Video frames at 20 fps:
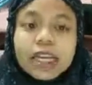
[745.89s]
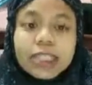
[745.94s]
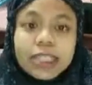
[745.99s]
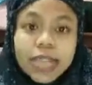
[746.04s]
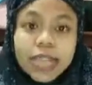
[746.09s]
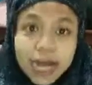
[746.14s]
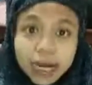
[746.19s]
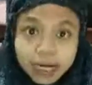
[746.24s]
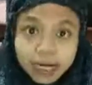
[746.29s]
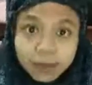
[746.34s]
a
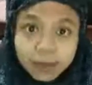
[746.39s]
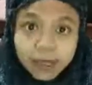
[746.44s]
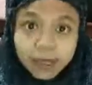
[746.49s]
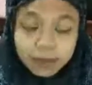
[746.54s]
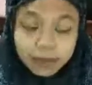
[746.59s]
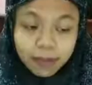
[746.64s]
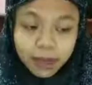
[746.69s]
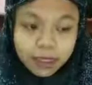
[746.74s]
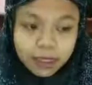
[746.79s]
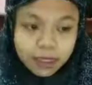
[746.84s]

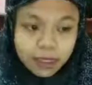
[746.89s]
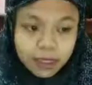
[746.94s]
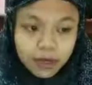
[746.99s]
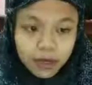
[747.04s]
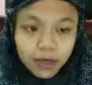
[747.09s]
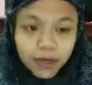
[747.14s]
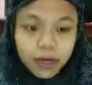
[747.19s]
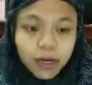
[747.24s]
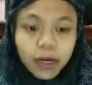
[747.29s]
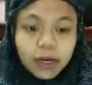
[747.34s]
terrible
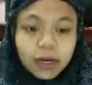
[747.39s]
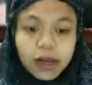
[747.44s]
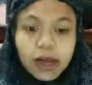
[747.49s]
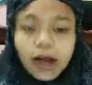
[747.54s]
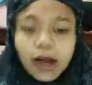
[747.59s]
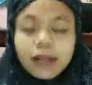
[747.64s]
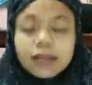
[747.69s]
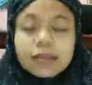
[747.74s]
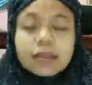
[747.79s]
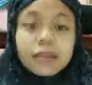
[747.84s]
monster
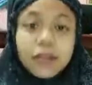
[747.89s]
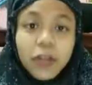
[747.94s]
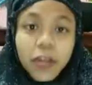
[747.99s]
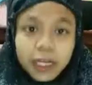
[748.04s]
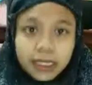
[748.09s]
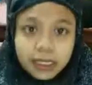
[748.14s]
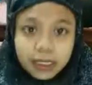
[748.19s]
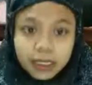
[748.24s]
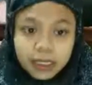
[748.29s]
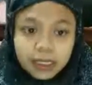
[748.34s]
called
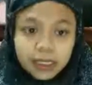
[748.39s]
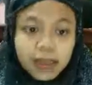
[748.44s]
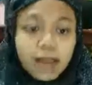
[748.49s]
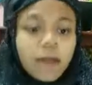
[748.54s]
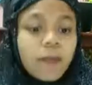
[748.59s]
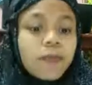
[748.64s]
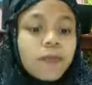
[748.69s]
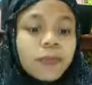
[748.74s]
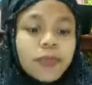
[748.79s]
Grendel